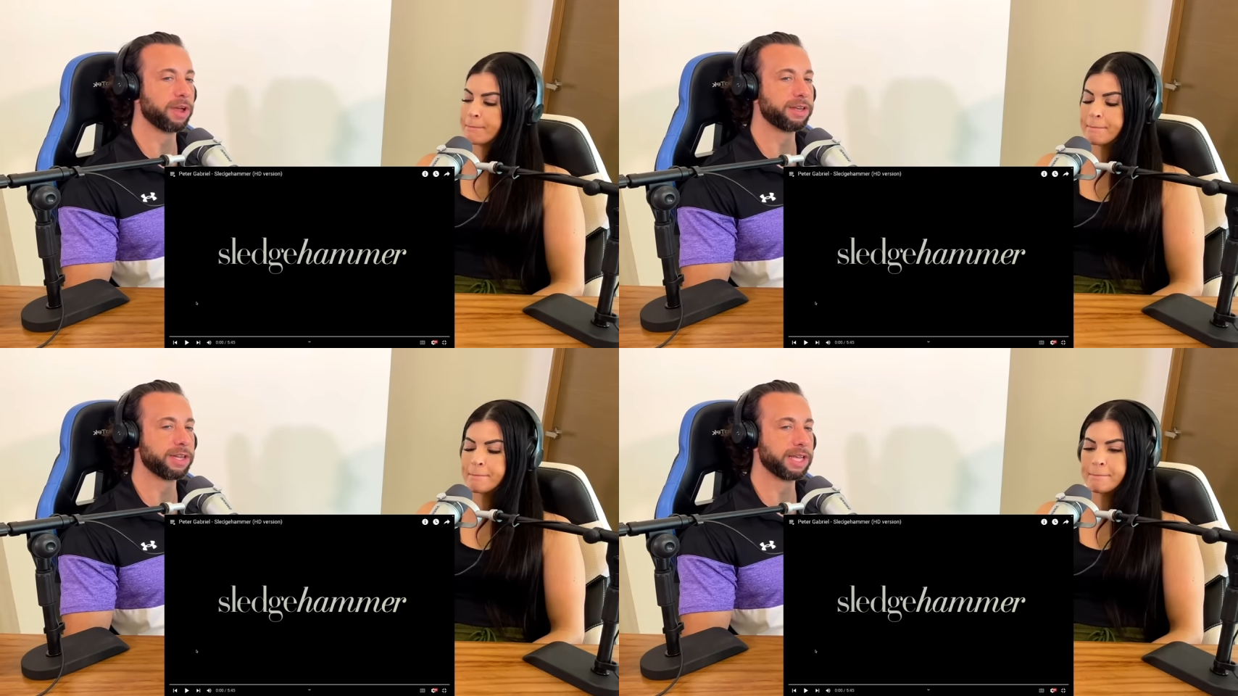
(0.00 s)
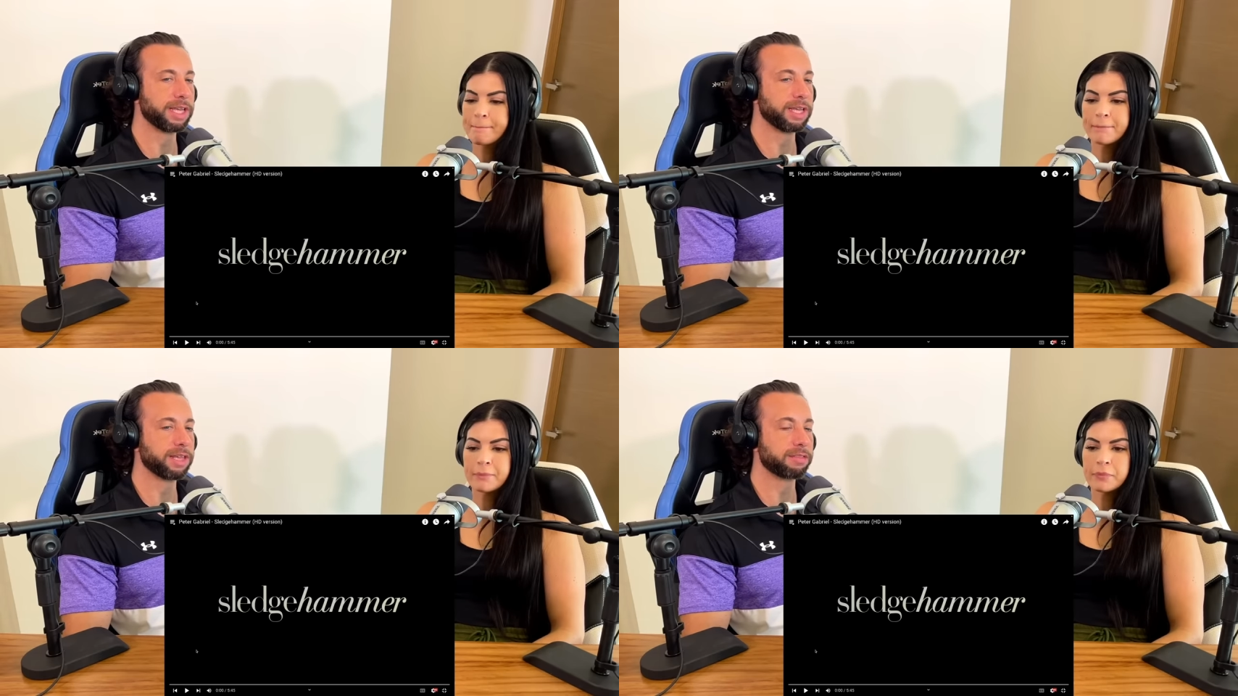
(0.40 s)
Speaker 1: one
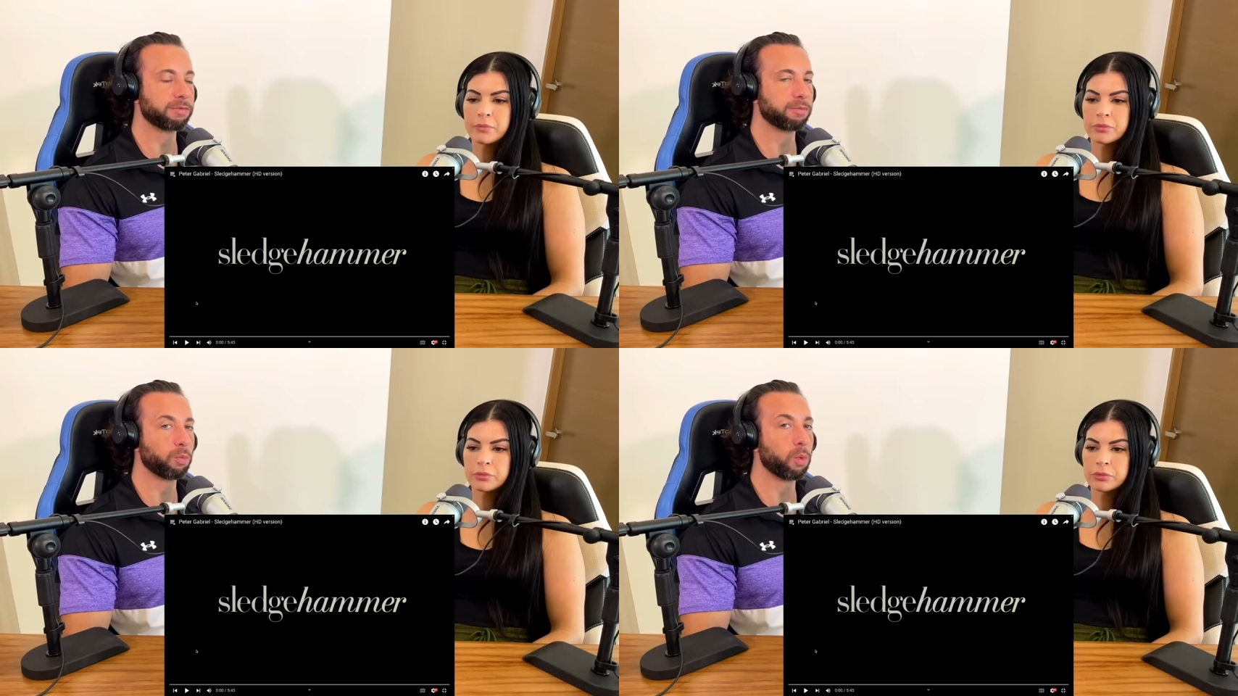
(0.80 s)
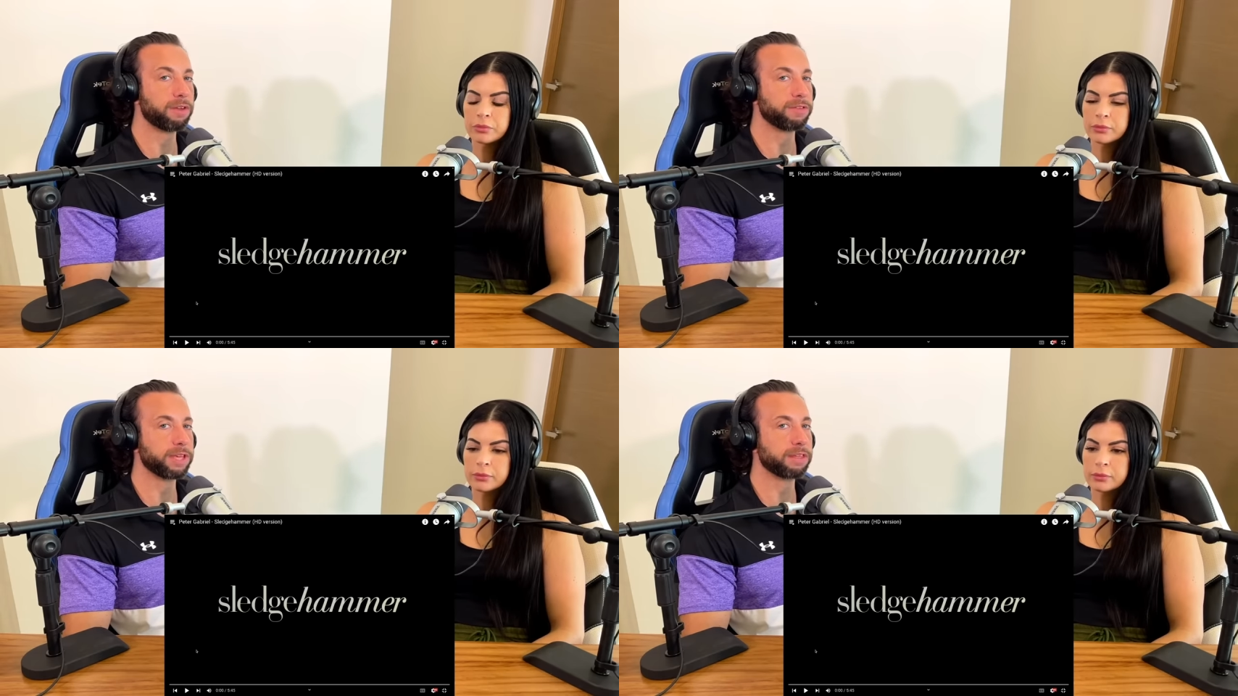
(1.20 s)
is
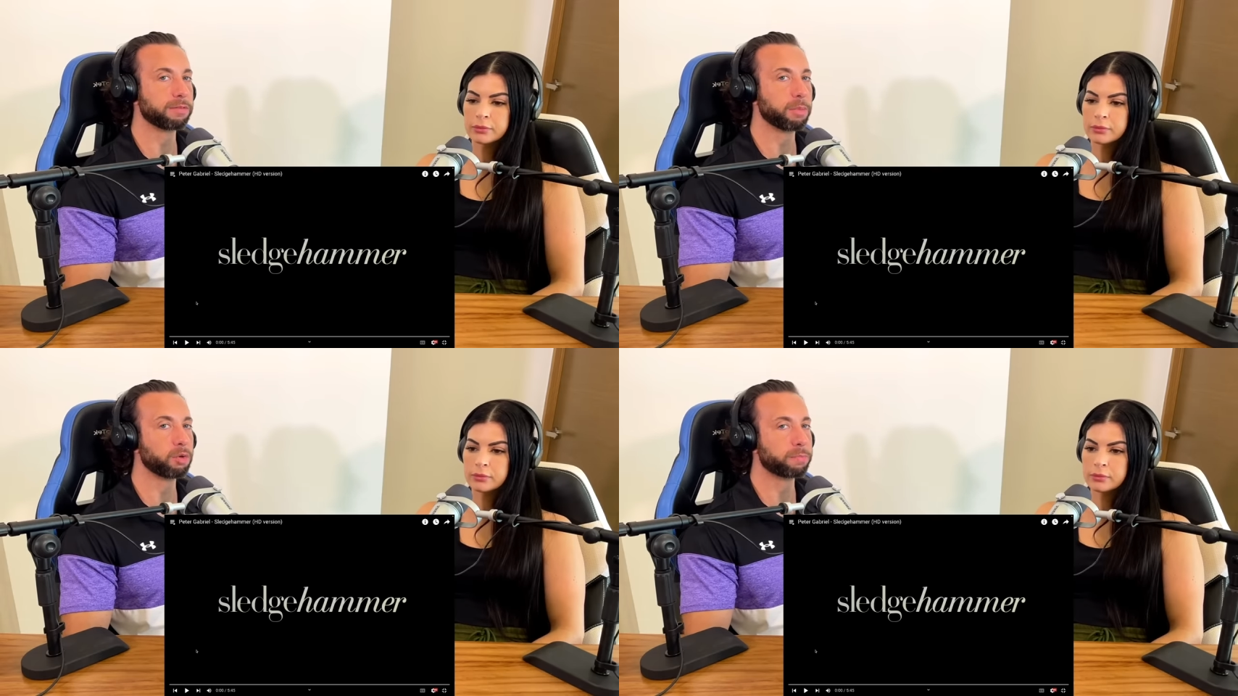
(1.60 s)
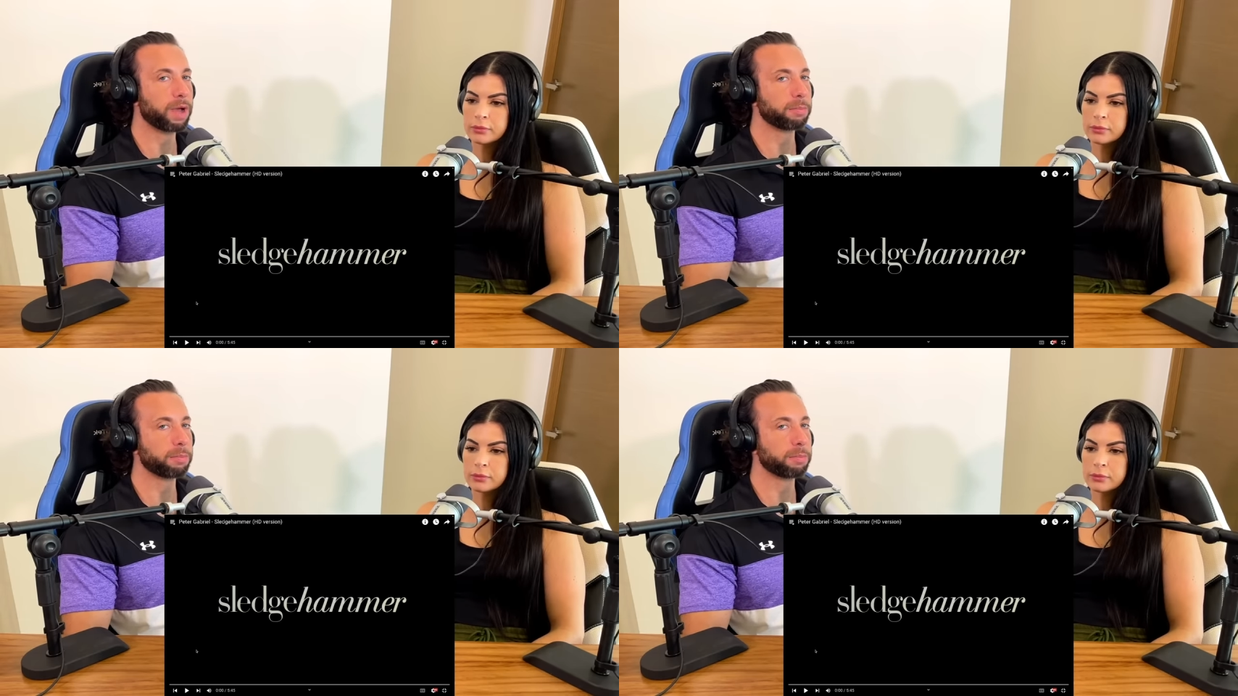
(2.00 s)
one of his most